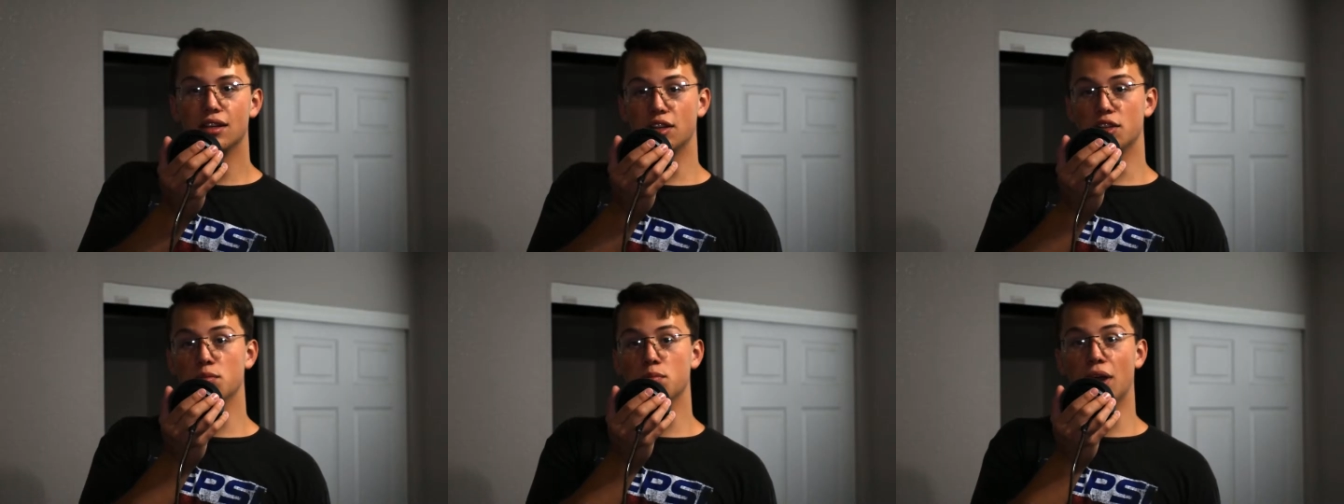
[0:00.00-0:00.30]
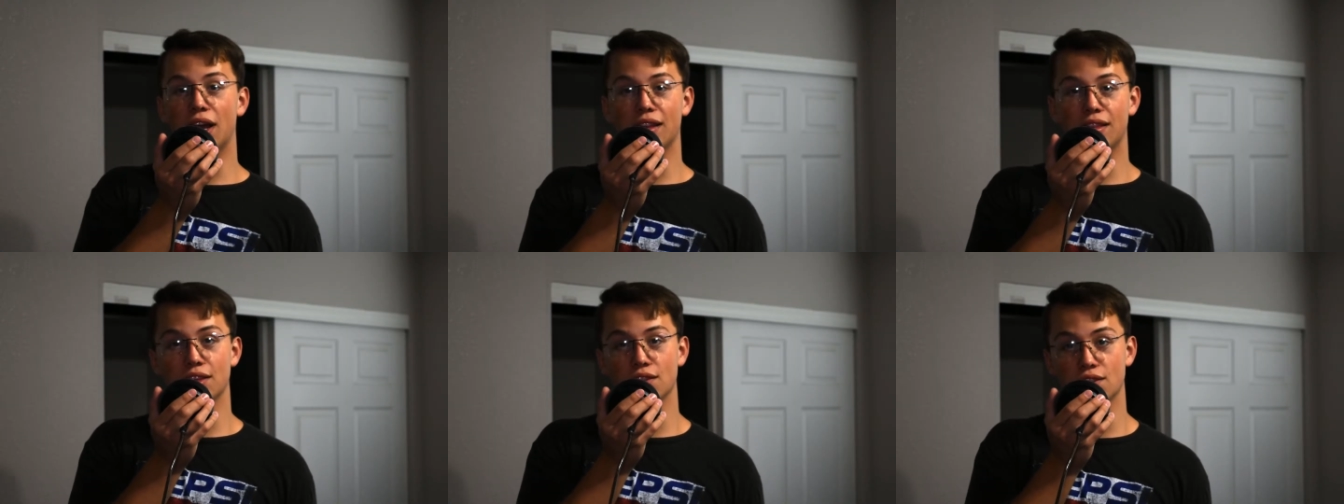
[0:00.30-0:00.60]

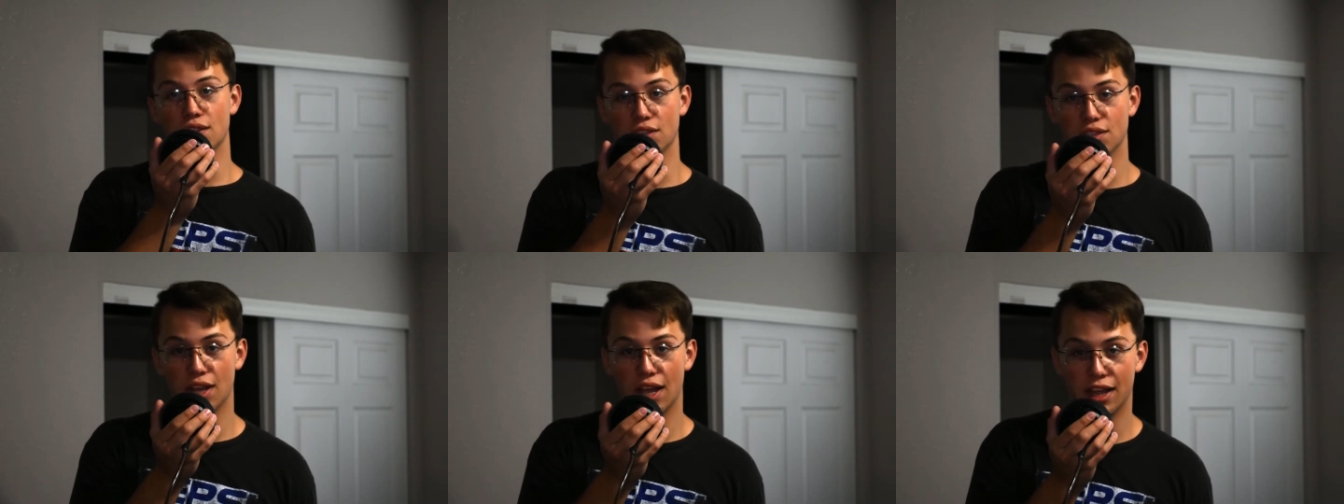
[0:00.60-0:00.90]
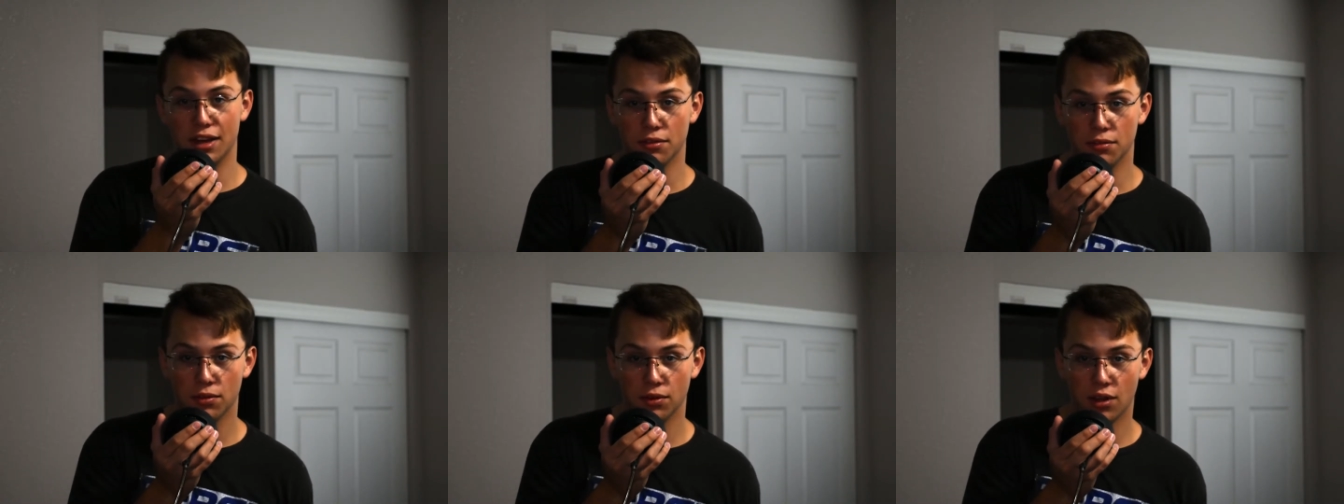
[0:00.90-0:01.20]
Despite this
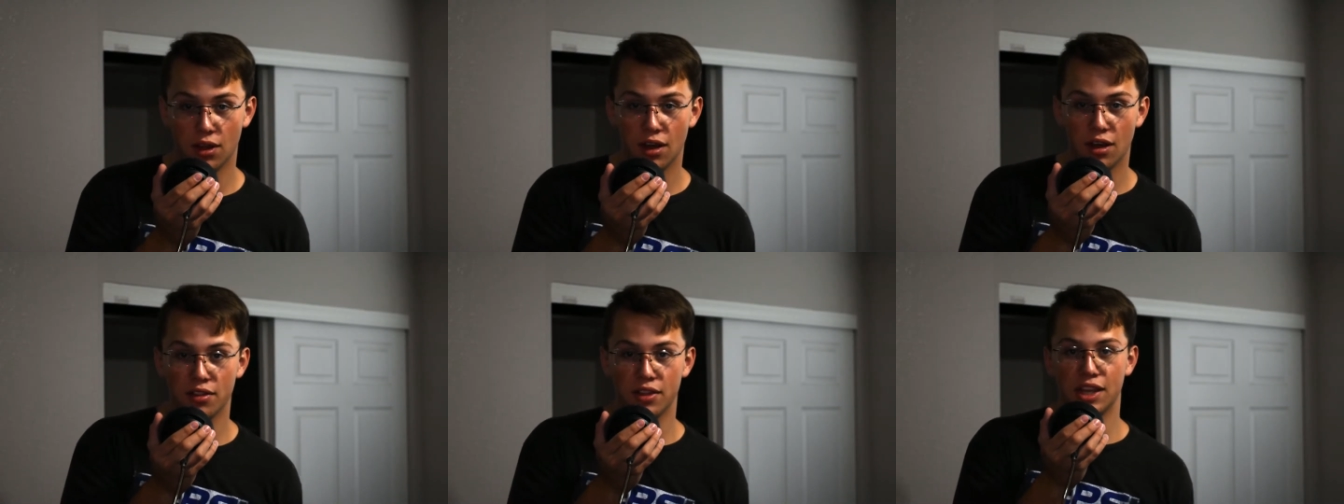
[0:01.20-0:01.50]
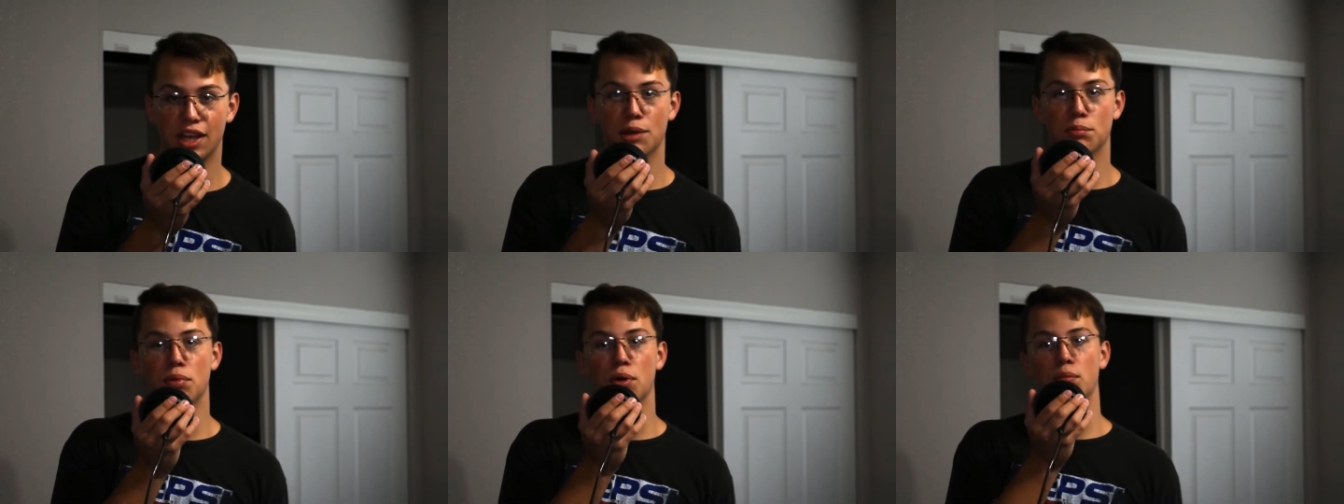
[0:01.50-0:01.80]
design flaw,
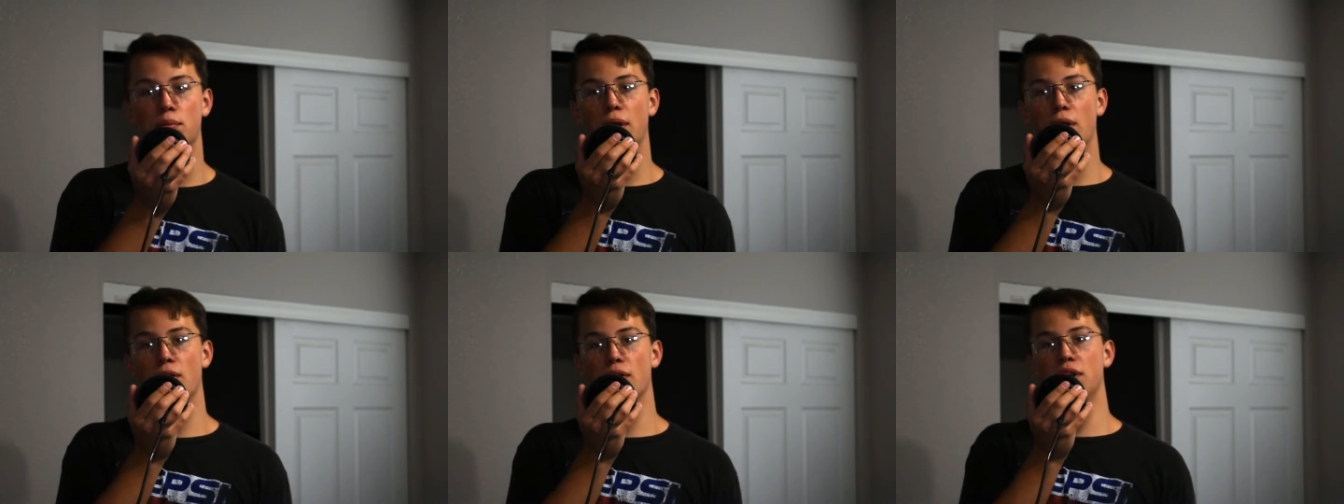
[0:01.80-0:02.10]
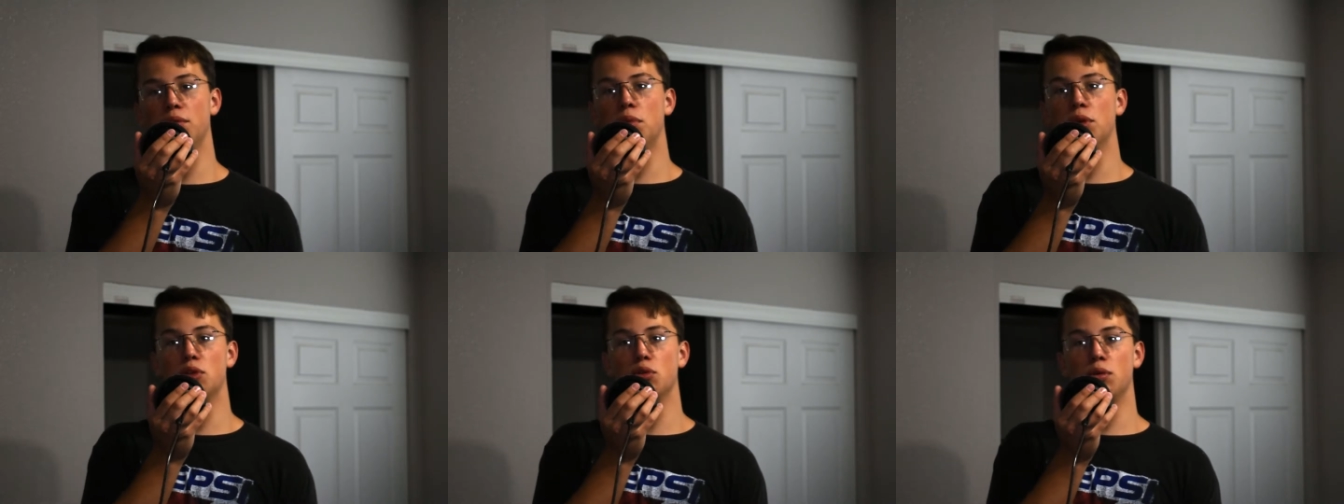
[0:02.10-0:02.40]
the input
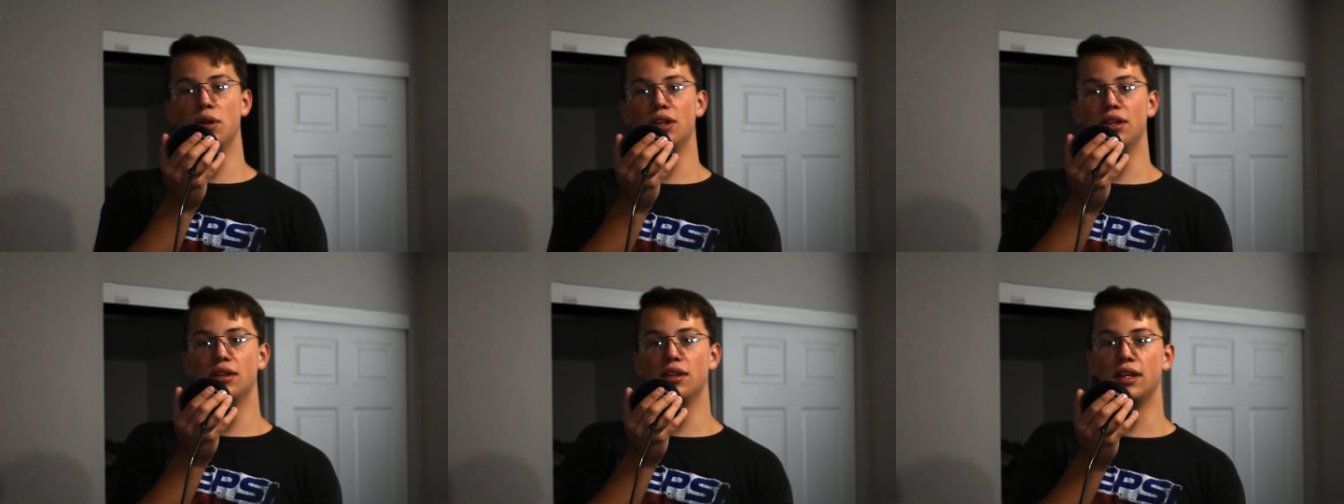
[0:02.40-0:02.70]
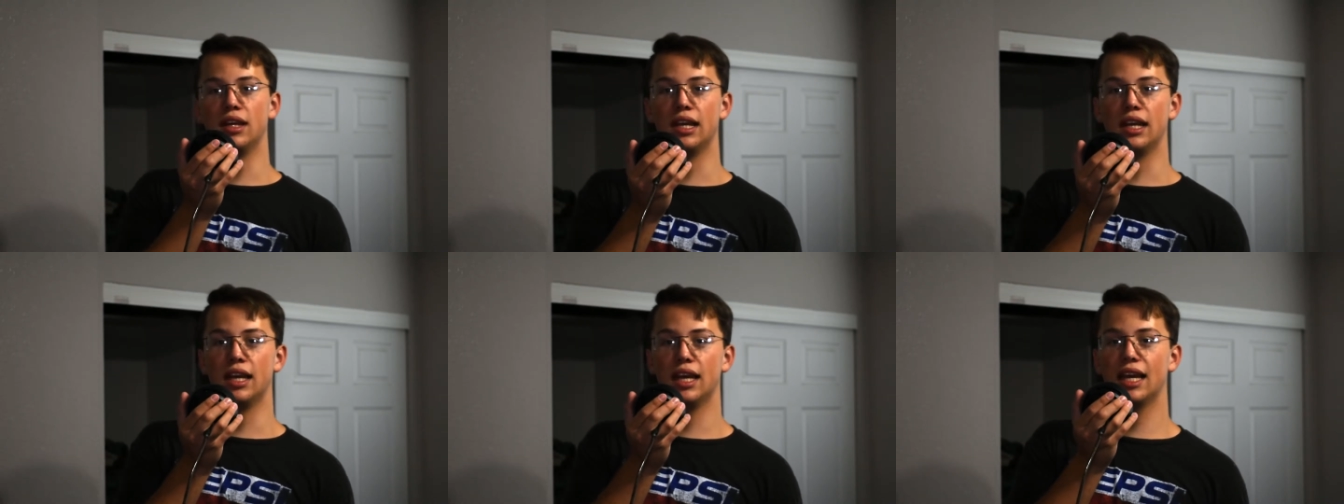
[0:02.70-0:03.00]
parity between
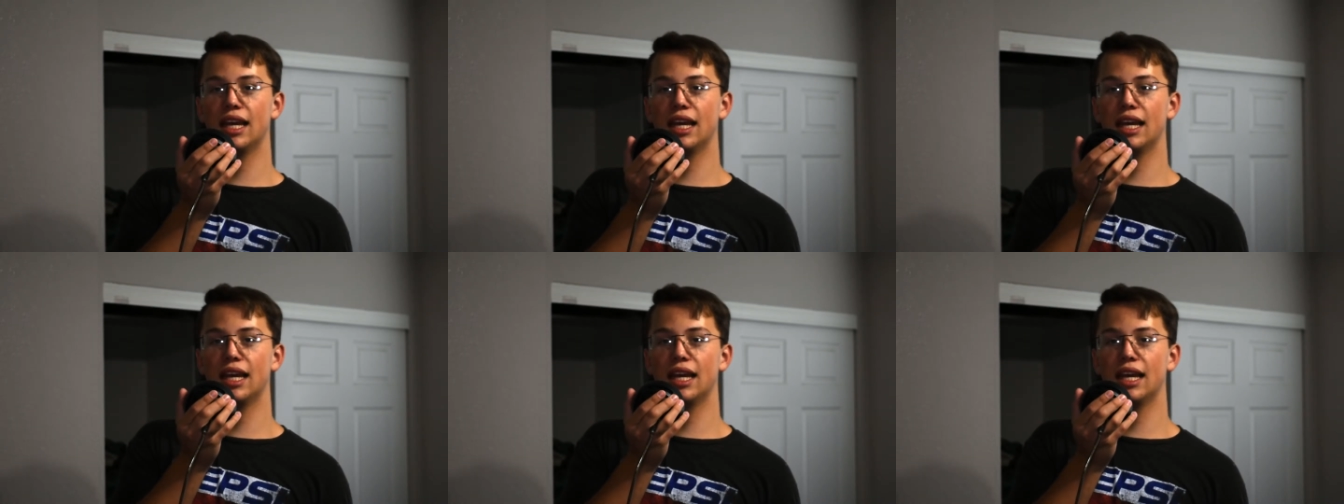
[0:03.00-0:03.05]
the